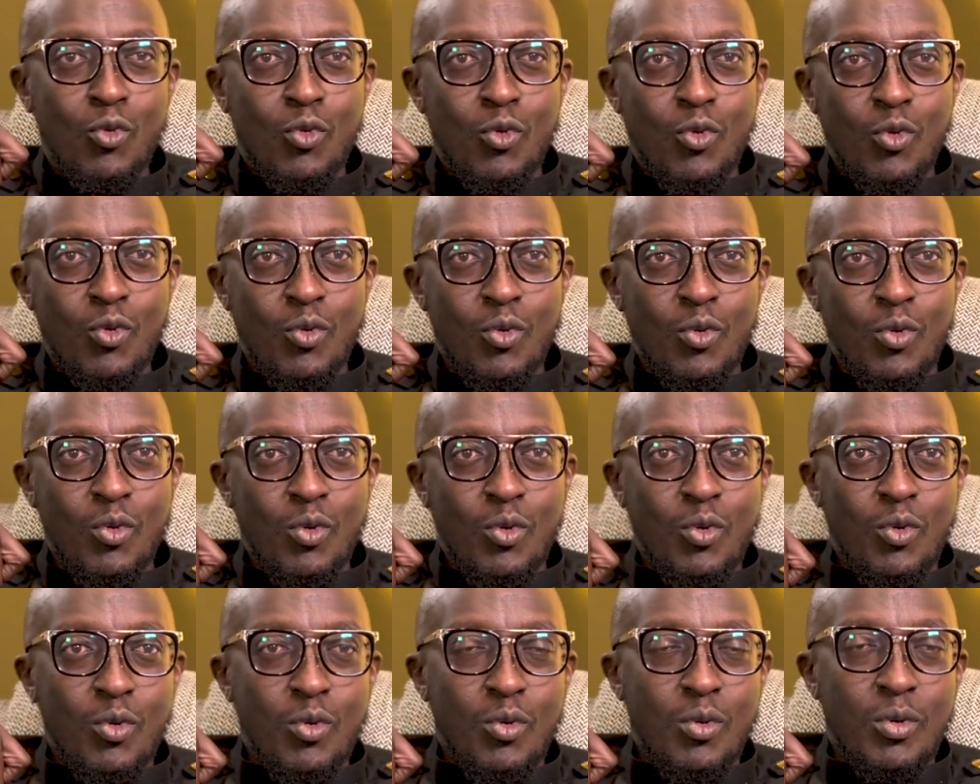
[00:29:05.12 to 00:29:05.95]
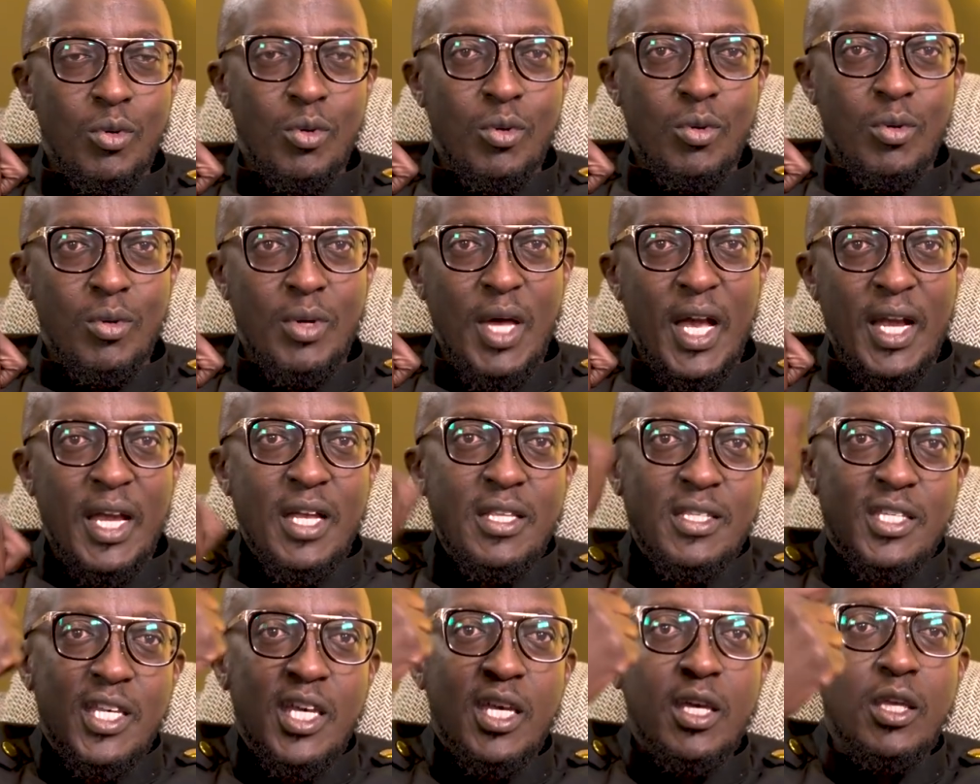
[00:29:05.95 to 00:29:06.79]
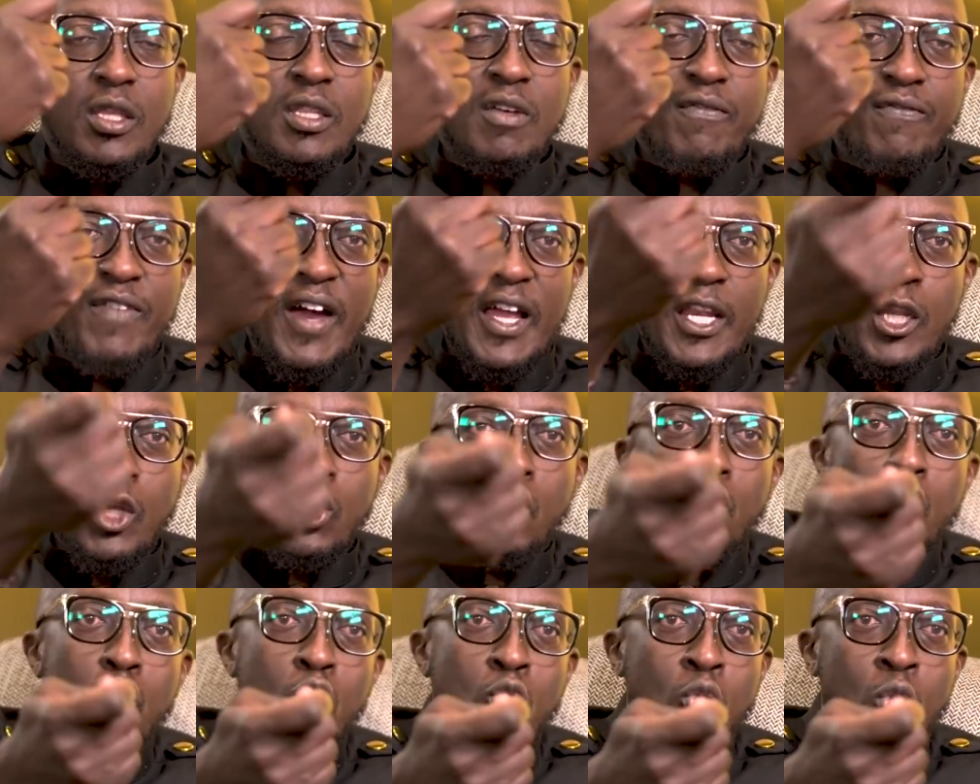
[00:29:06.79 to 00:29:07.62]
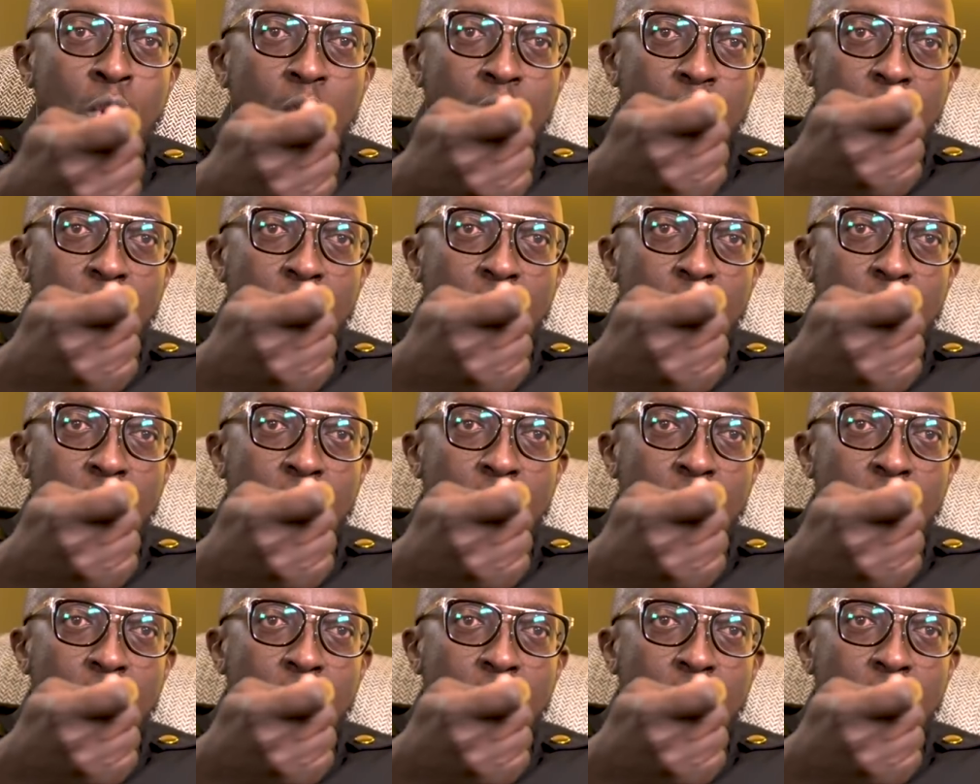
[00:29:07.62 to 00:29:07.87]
I can't say the value